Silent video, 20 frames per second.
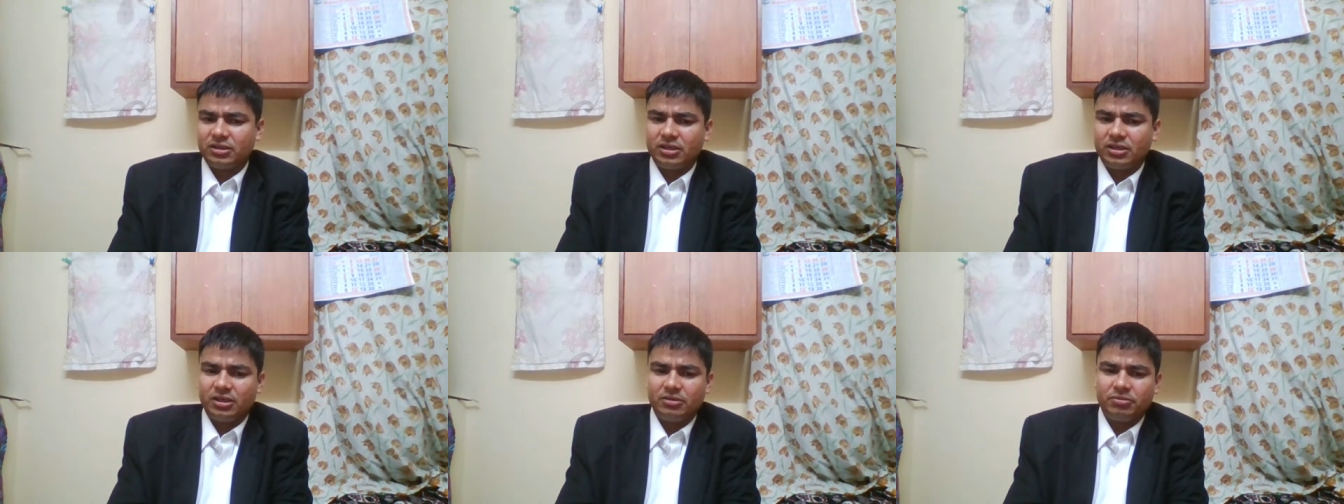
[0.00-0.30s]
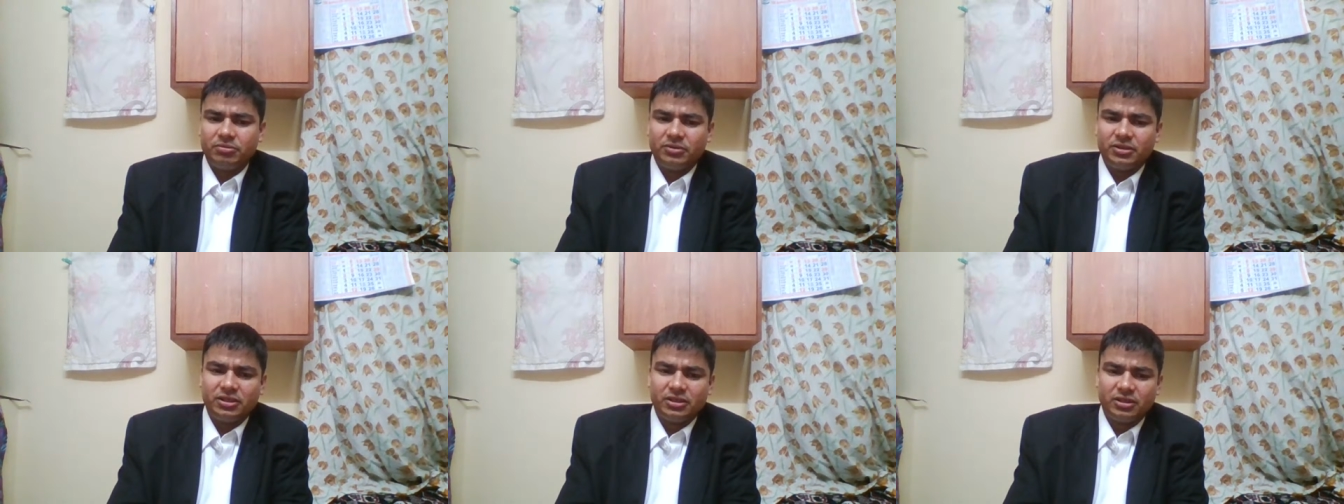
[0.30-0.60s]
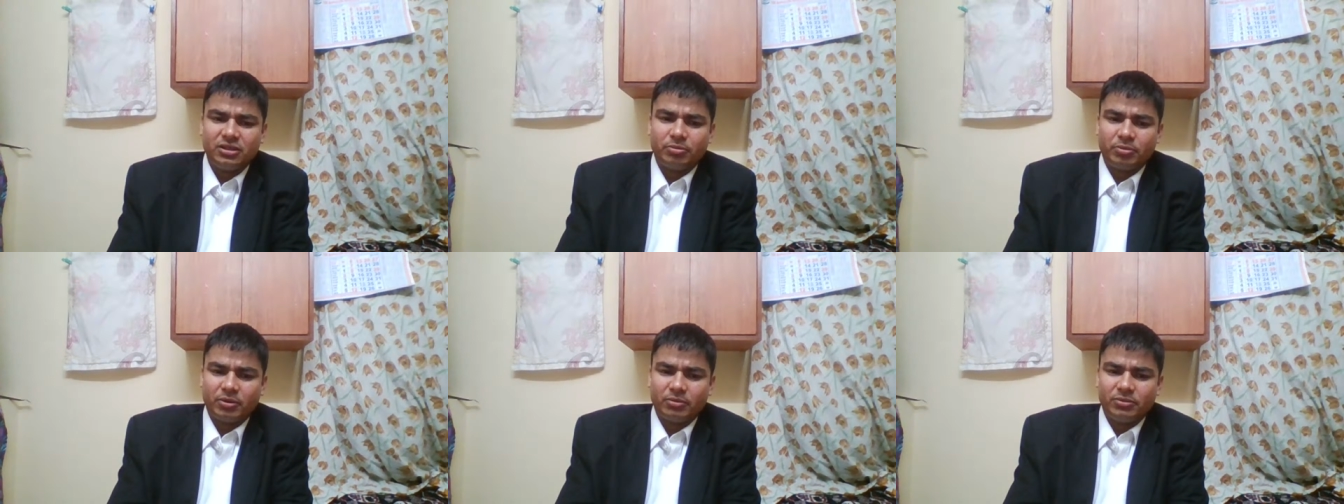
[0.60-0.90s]
if in
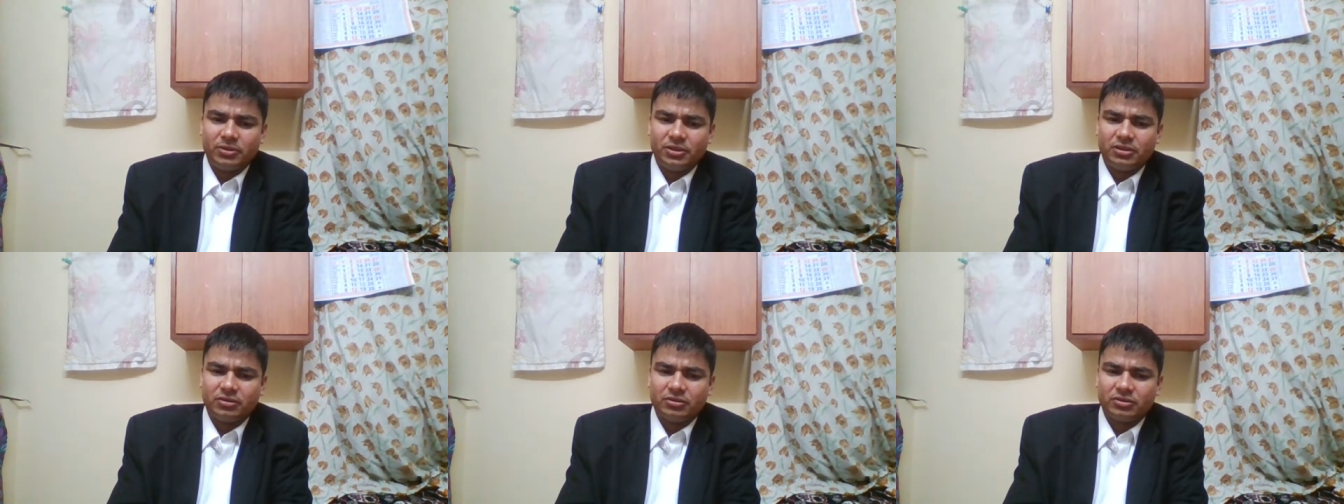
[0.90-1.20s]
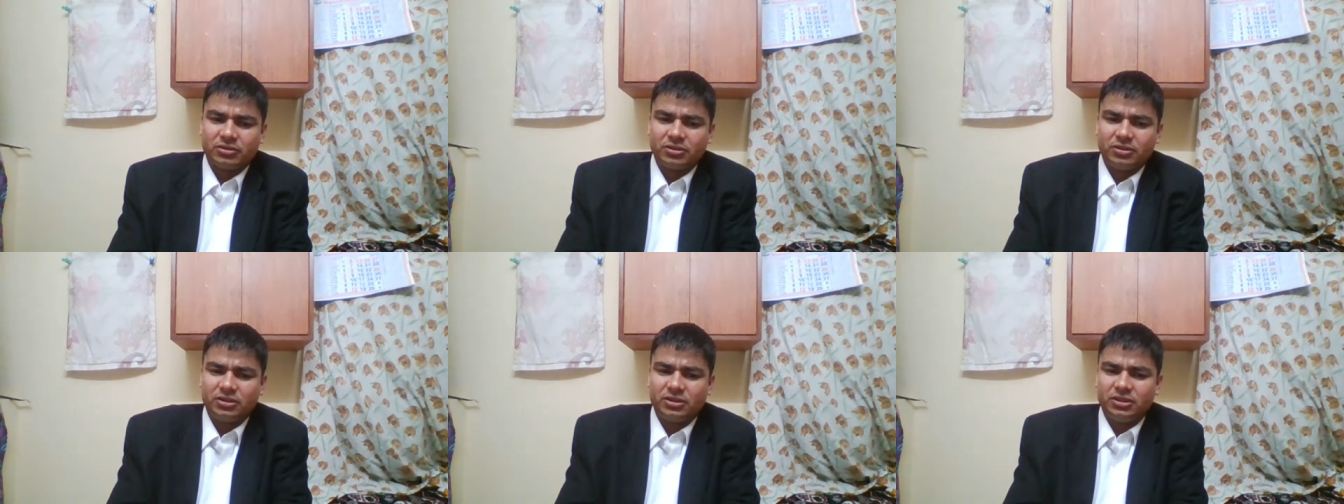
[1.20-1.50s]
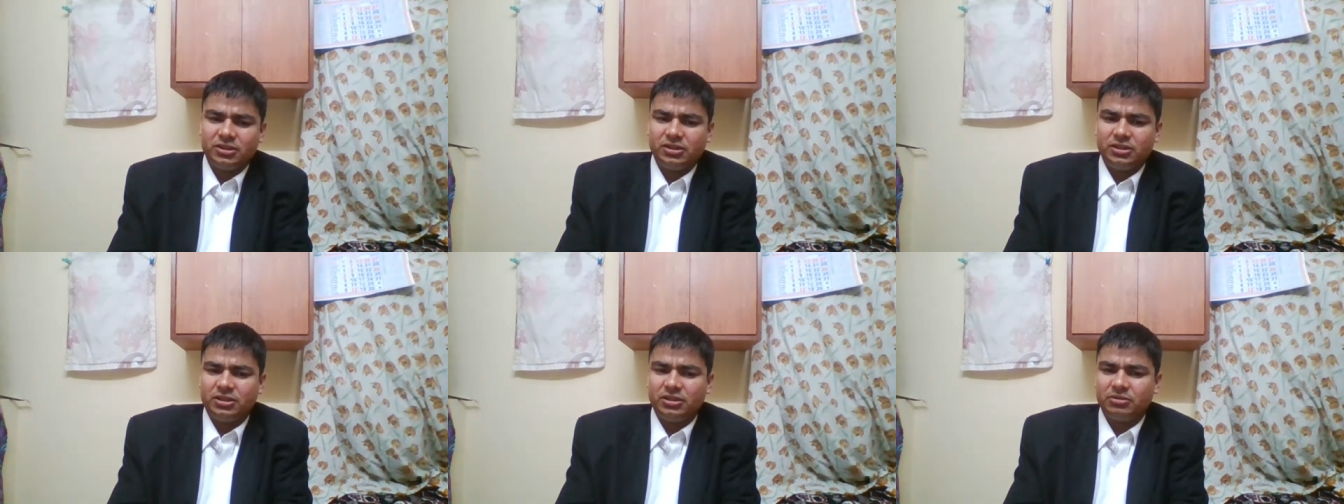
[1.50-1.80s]
the public
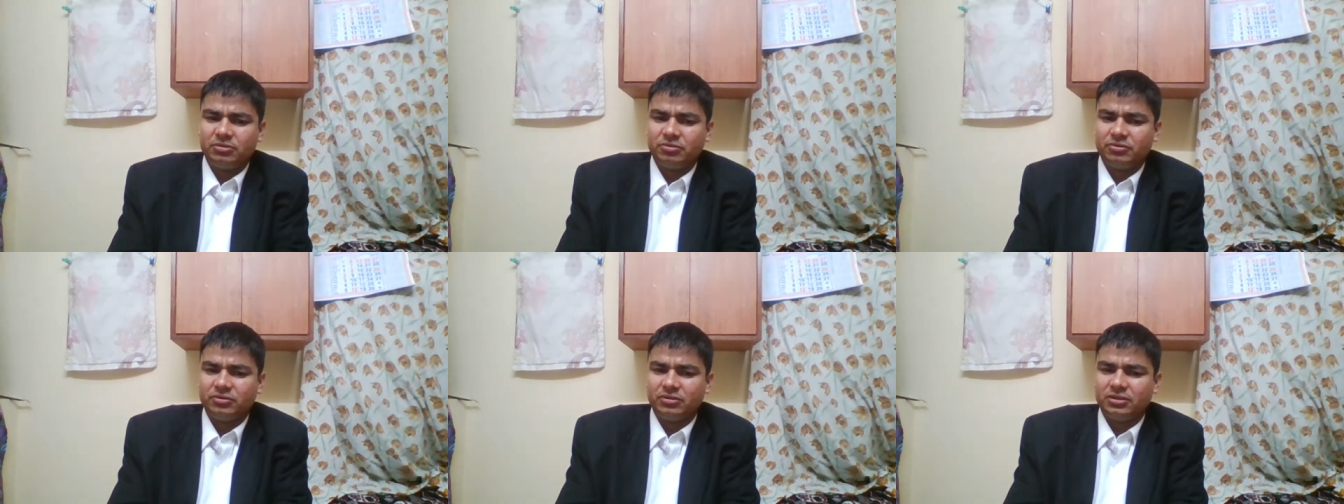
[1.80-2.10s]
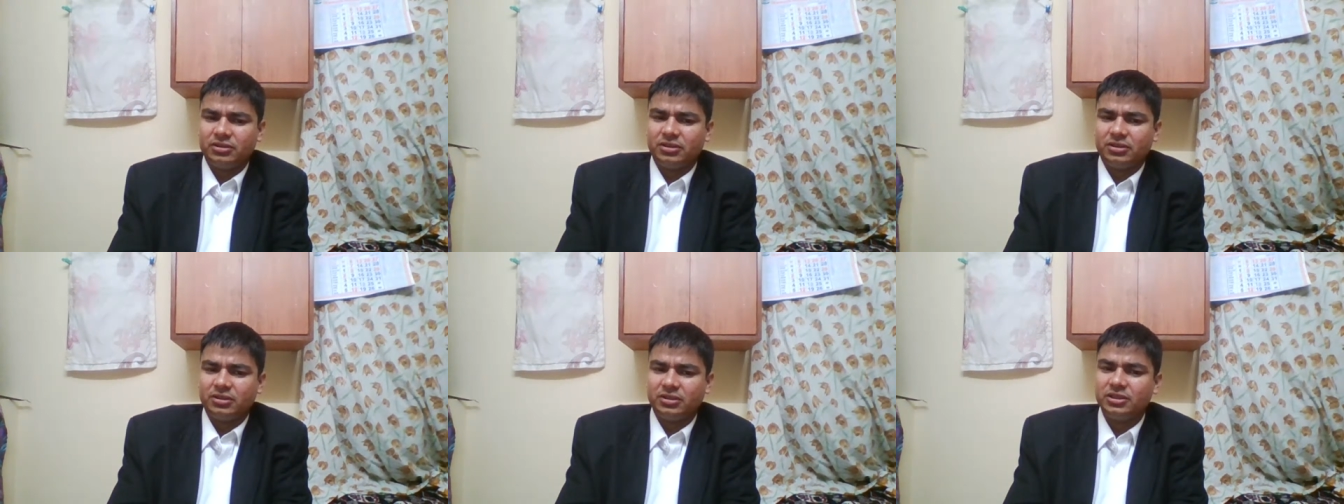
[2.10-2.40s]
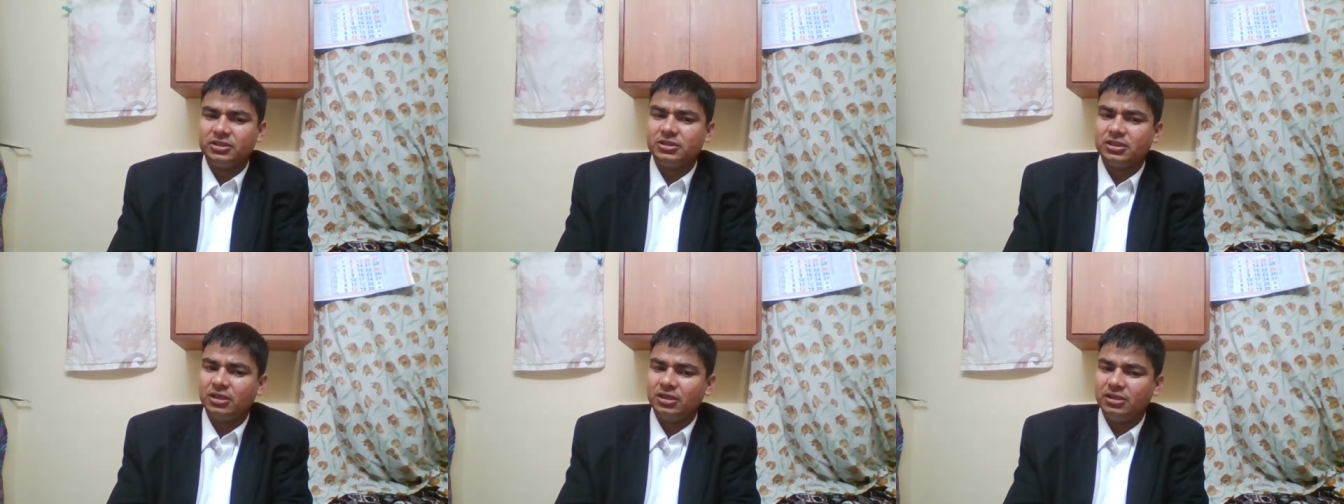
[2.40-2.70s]
authority, if the
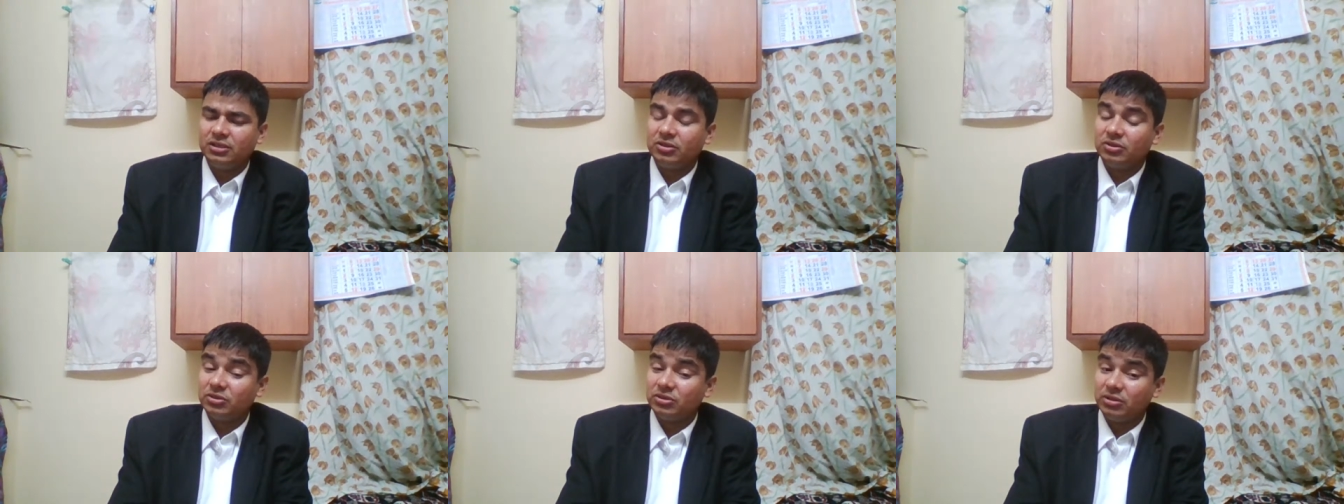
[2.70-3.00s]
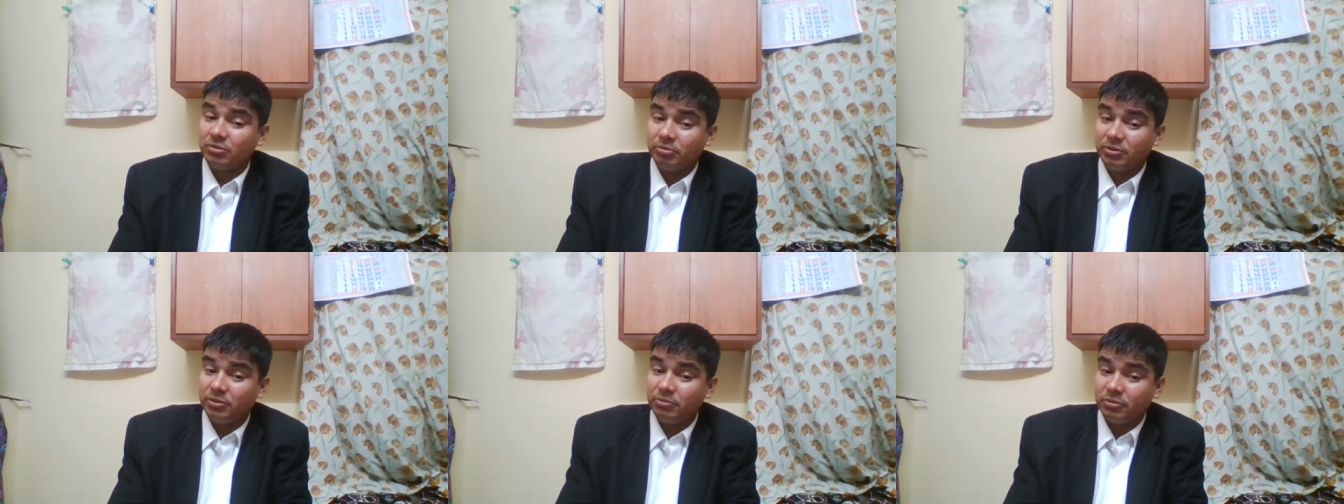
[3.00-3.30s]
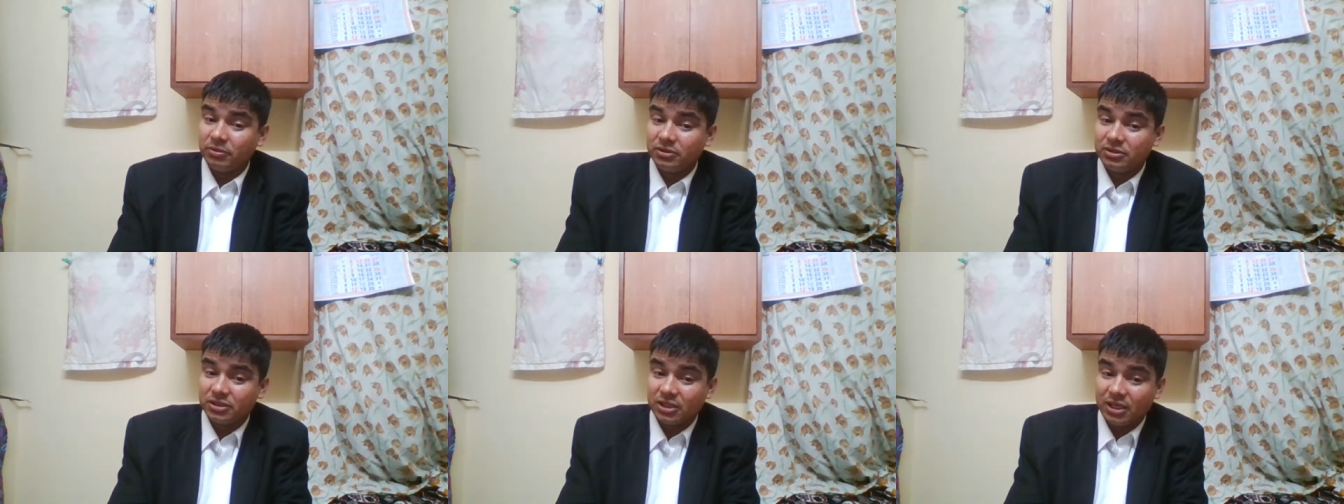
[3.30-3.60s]
result, the
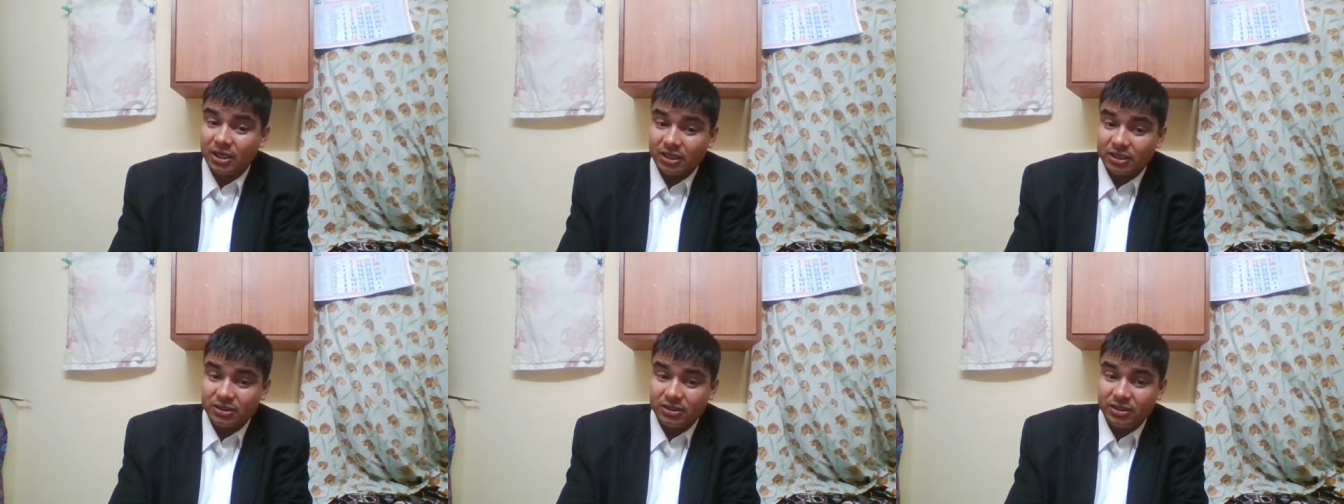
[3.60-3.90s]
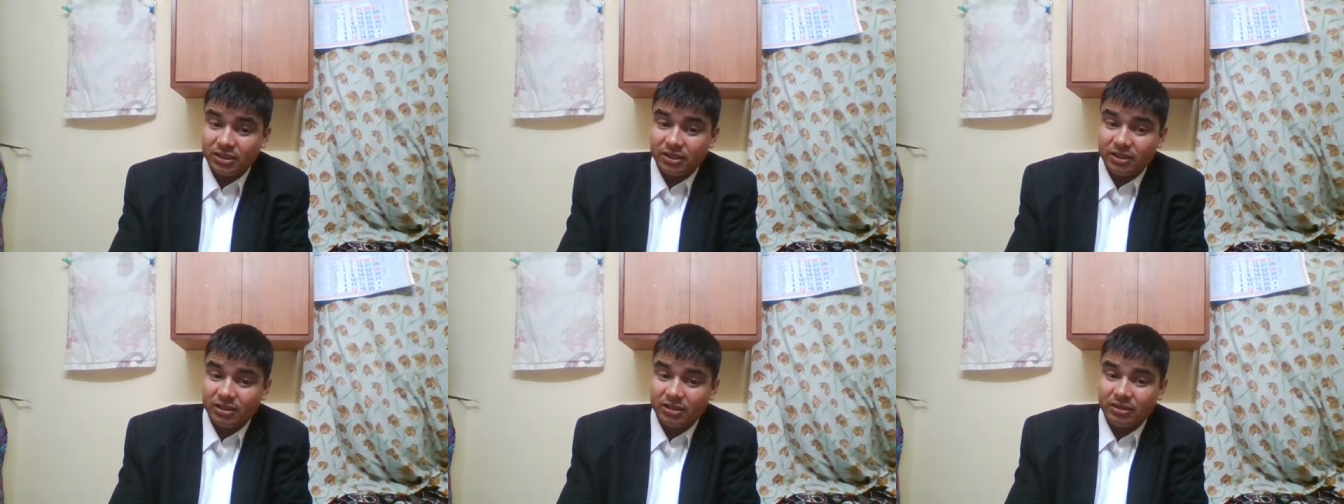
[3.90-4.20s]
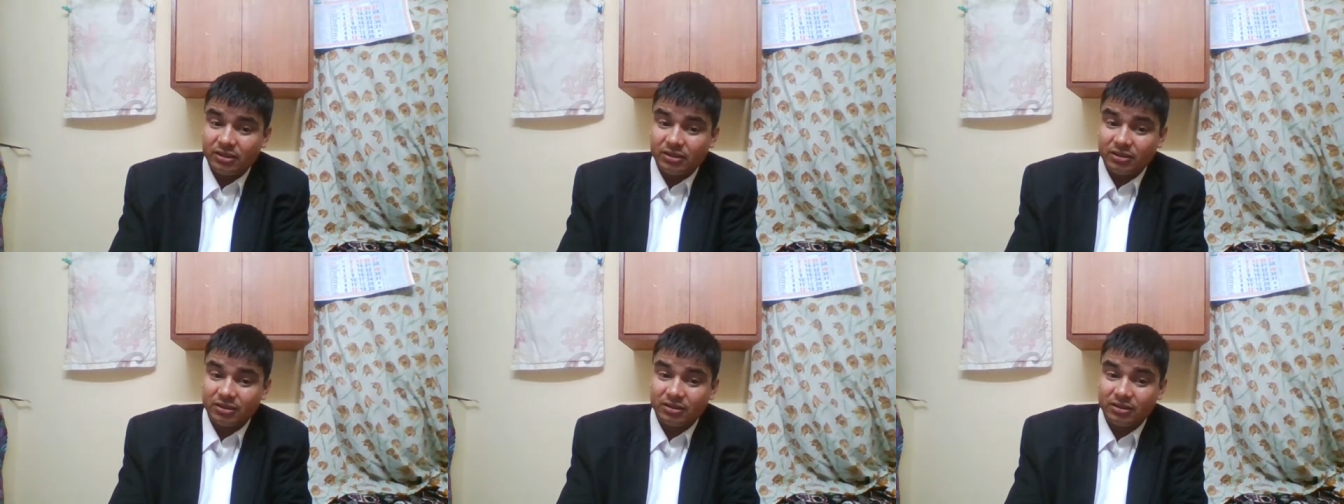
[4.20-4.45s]
people selected,